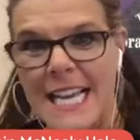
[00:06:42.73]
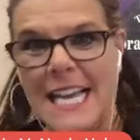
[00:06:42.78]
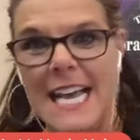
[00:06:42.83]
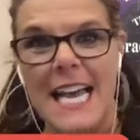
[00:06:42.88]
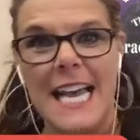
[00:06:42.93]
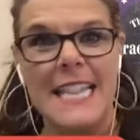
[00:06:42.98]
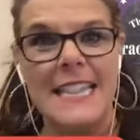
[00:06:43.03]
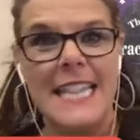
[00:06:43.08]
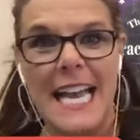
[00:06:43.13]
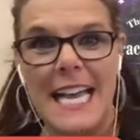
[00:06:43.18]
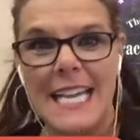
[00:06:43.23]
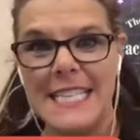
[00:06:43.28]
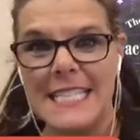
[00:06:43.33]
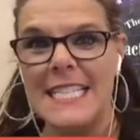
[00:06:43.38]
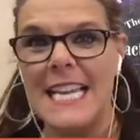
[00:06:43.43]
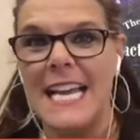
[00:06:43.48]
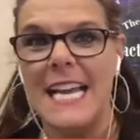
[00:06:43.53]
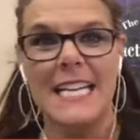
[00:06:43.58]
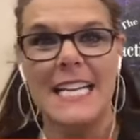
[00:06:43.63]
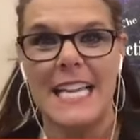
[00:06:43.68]
that's
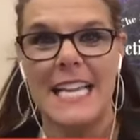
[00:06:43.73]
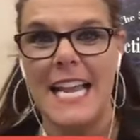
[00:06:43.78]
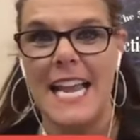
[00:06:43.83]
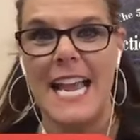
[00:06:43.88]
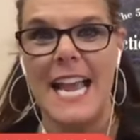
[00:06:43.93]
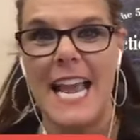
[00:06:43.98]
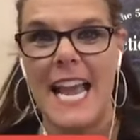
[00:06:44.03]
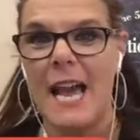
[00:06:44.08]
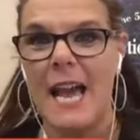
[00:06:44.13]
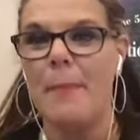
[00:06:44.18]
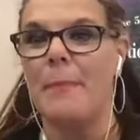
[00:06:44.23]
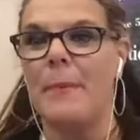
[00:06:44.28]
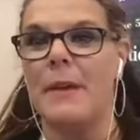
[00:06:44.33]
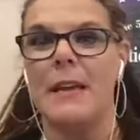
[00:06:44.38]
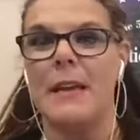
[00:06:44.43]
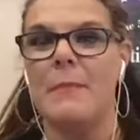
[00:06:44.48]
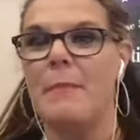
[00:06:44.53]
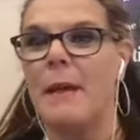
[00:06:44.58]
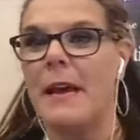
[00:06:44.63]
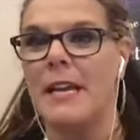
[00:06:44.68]
not going to
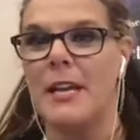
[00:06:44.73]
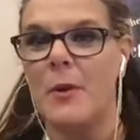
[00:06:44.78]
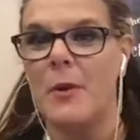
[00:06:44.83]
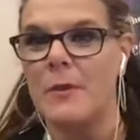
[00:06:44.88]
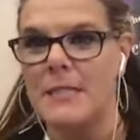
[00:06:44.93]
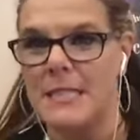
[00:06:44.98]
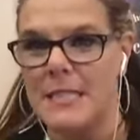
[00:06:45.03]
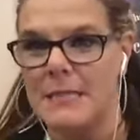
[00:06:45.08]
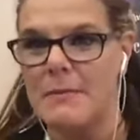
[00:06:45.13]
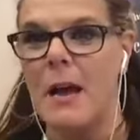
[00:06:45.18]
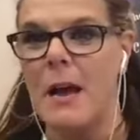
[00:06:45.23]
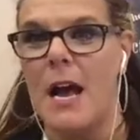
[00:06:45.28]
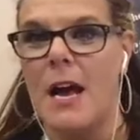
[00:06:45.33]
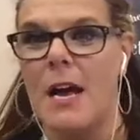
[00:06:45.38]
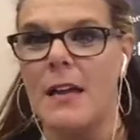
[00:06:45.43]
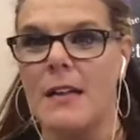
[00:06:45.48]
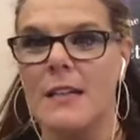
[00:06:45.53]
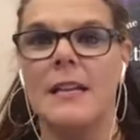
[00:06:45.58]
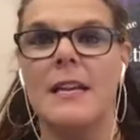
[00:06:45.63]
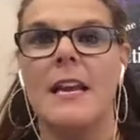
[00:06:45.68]
happen by going
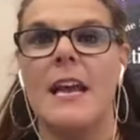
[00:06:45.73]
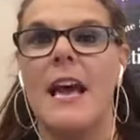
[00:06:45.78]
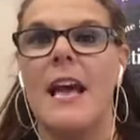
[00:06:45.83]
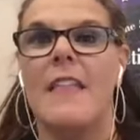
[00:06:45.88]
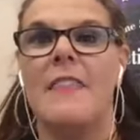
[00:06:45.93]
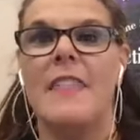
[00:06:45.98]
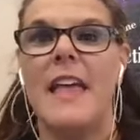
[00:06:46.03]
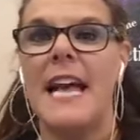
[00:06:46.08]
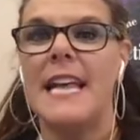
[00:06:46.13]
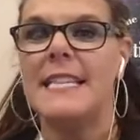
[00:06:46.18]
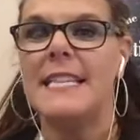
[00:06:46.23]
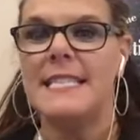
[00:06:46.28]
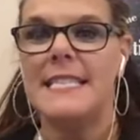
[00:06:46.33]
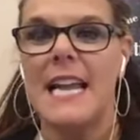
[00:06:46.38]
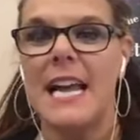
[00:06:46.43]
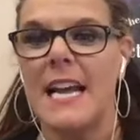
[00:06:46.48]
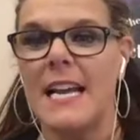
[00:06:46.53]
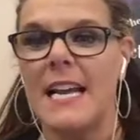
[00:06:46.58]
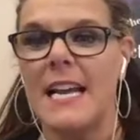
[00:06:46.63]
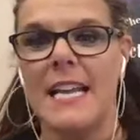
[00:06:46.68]
small. That's
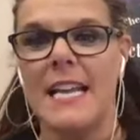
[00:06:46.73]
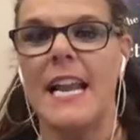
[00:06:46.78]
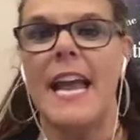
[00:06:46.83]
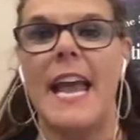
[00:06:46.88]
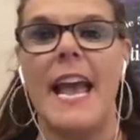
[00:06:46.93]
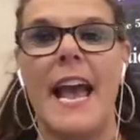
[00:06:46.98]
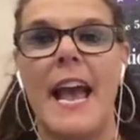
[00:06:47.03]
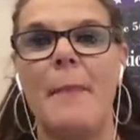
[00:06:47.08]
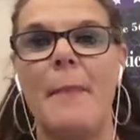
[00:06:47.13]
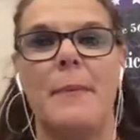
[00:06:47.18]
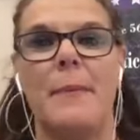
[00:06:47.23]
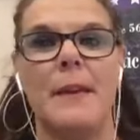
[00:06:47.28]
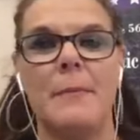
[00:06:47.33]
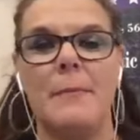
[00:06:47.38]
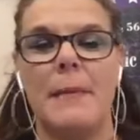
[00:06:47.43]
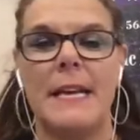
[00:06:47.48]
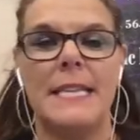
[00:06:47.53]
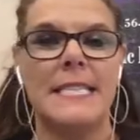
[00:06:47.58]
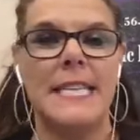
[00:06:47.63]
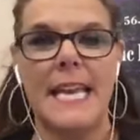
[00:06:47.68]
not going to happen
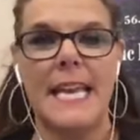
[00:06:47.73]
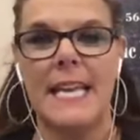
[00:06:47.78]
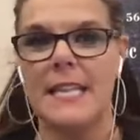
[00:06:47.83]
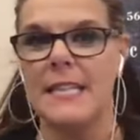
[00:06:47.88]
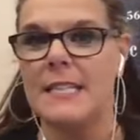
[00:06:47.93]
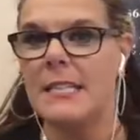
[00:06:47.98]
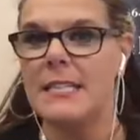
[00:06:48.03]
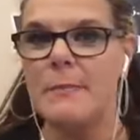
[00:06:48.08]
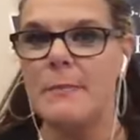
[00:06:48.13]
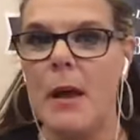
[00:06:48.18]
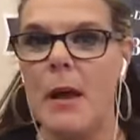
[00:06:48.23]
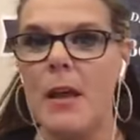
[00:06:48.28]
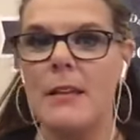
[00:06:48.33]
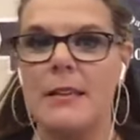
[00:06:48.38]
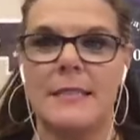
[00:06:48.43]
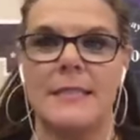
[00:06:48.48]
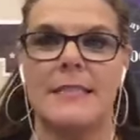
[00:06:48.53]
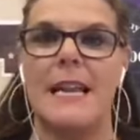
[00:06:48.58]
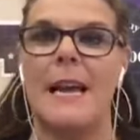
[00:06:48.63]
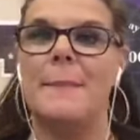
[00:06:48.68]
by taking small
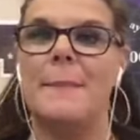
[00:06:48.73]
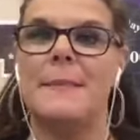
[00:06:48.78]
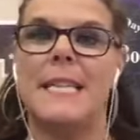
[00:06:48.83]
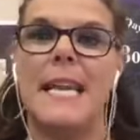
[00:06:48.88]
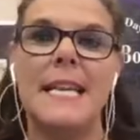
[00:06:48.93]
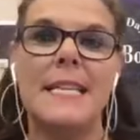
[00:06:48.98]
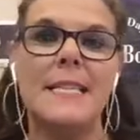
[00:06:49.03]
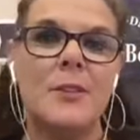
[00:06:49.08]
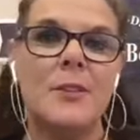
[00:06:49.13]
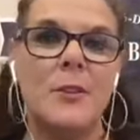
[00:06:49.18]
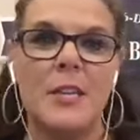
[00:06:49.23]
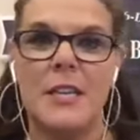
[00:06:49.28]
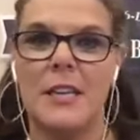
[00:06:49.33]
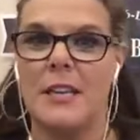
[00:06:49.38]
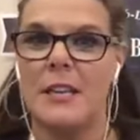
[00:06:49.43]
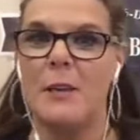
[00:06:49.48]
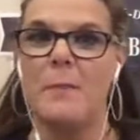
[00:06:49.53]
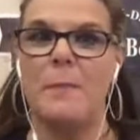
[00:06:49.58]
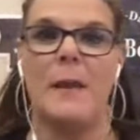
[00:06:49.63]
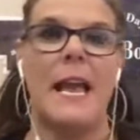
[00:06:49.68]
steps. That's only
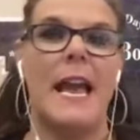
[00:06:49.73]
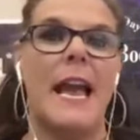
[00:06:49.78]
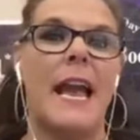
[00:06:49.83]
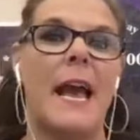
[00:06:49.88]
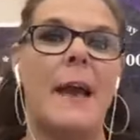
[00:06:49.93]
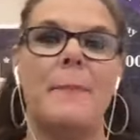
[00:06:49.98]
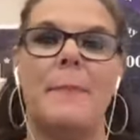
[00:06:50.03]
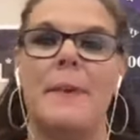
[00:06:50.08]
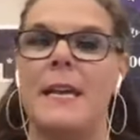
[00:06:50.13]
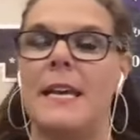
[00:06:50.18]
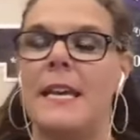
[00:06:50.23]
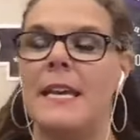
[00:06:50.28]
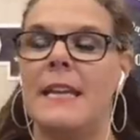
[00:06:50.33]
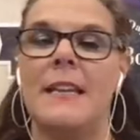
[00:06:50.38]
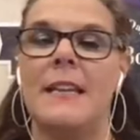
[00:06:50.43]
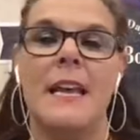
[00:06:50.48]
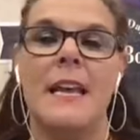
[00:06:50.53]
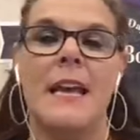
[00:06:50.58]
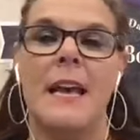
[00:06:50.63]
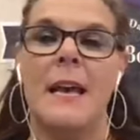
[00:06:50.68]
going to happen
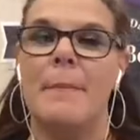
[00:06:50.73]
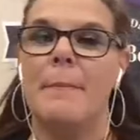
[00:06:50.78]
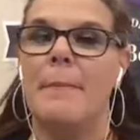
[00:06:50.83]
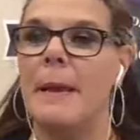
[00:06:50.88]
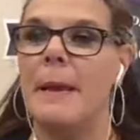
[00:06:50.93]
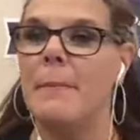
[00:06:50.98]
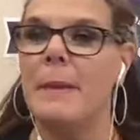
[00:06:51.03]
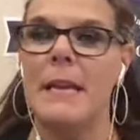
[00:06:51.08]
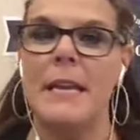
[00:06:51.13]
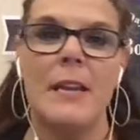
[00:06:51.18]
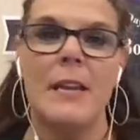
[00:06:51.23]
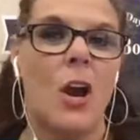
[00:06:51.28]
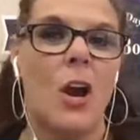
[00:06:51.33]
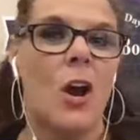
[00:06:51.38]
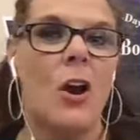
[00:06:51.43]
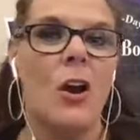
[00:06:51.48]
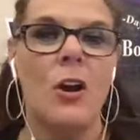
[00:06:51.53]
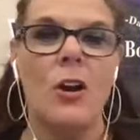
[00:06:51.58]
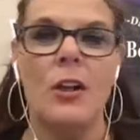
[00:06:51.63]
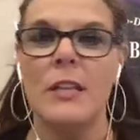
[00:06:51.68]
by being
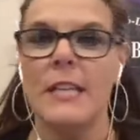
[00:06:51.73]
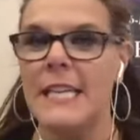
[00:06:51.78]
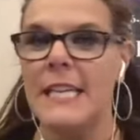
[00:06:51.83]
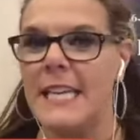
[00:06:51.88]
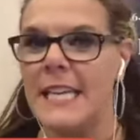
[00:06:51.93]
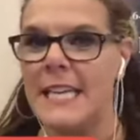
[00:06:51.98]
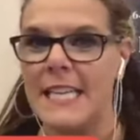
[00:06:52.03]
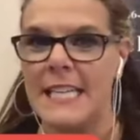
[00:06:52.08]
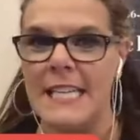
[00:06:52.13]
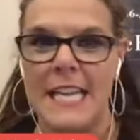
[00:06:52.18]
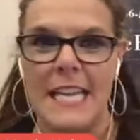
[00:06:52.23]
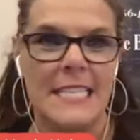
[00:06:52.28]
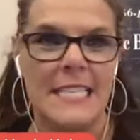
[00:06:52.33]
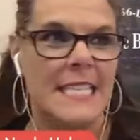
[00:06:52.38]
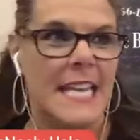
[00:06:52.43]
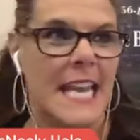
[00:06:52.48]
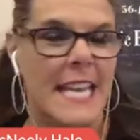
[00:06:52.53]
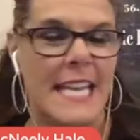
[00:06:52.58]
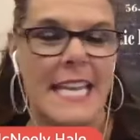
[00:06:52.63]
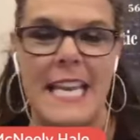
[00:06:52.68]
all in and
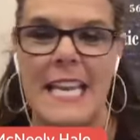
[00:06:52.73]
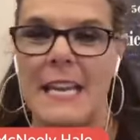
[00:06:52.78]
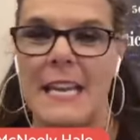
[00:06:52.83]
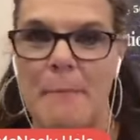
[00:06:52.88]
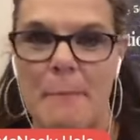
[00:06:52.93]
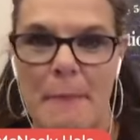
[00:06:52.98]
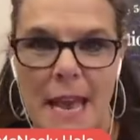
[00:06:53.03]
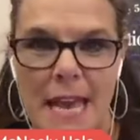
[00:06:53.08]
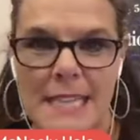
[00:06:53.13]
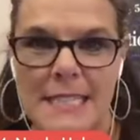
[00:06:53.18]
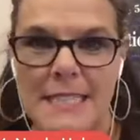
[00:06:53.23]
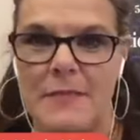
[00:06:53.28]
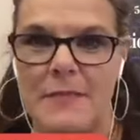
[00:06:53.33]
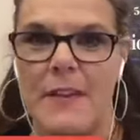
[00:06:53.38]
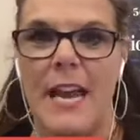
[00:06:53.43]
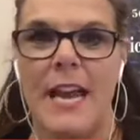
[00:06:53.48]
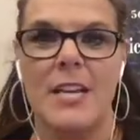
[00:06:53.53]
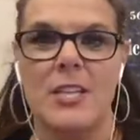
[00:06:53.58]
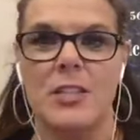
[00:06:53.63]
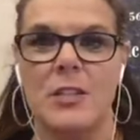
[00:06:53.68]
taking massive
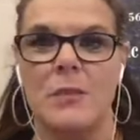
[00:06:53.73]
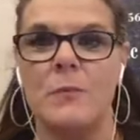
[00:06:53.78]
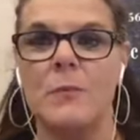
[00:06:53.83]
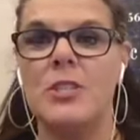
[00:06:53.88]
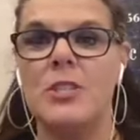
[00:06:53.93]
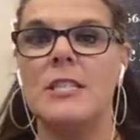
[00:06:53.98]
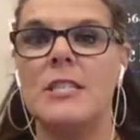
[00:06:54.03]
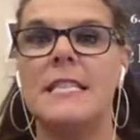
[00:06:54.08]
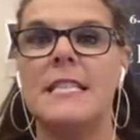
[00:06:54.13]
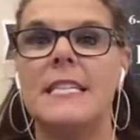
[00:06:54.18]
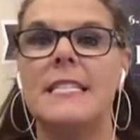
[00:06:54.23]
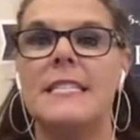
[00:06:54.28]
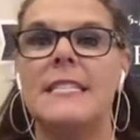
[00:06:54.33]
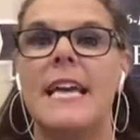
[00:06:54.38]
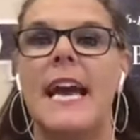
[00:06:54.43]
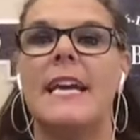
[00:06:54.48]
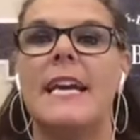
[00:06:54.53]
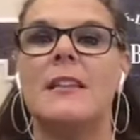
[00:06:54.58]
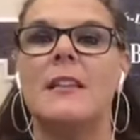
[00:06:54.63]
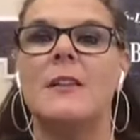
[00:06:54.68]
action, which is
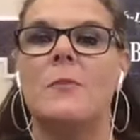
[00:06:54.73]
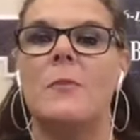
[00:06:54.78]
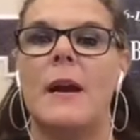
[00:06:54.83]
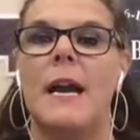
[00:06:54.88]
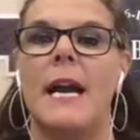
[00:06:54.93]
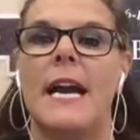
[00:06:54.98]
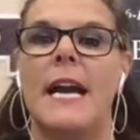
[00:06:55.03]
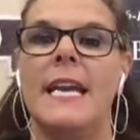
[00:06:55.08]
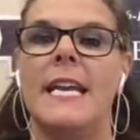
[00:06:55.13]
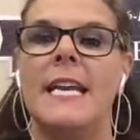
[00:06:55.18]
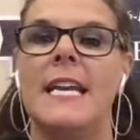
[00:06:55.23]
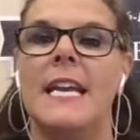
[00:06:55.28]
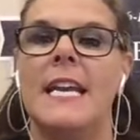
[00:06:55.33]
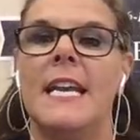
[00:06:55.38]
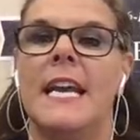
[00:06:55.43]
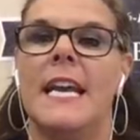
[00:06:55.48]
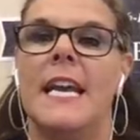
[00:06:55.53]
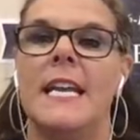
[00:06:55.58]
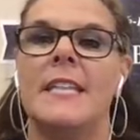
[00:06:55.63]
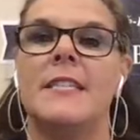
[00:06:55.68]
exactly why
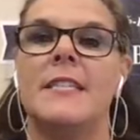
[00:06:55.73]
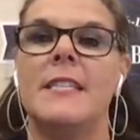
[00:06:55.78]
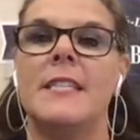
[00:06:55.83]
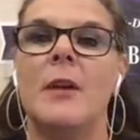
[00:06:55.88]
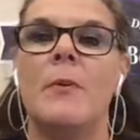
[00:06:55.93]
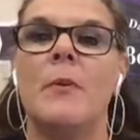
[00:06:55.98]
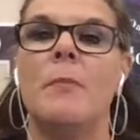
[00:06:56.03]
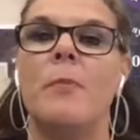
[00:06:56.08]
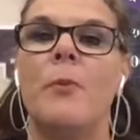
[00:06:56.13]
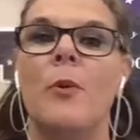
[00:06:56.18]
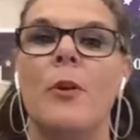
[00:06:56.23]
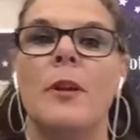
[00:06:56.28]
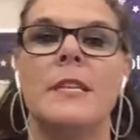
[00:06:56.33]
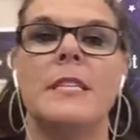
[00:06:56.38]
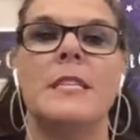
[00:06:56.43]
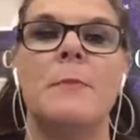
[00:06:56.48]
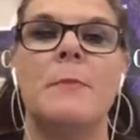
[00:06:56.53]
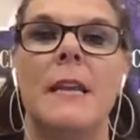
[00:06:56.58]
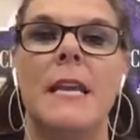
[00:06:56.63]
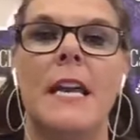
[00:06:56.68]
it's so important
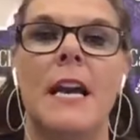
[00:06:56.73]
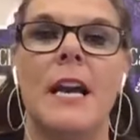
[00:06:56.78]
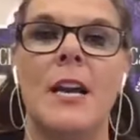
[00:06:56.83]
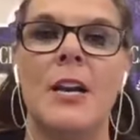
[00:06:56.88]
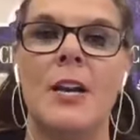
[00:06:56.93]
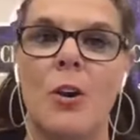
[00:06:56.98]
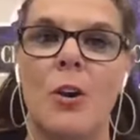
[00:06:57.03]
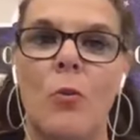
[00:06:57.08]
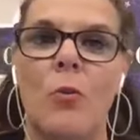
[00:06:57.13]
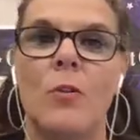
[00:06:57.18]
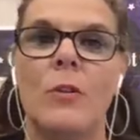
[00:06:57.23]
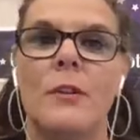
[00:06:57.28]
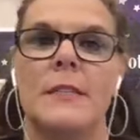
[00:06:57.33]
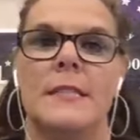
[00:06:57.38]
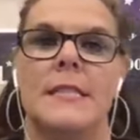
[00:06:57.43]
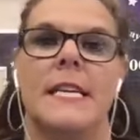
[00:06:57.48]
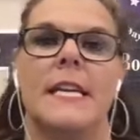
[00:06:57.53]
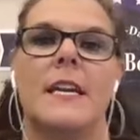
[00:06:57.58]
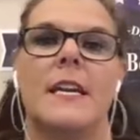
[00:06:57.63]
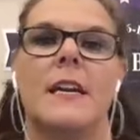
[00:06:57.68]
to be a goal
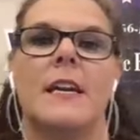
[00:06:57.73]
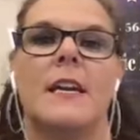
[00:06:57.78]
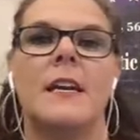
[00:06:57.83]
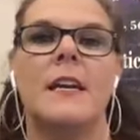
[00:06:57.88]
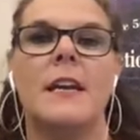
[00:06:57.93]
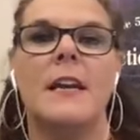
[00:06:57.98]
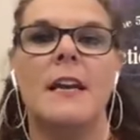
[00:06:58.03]
digger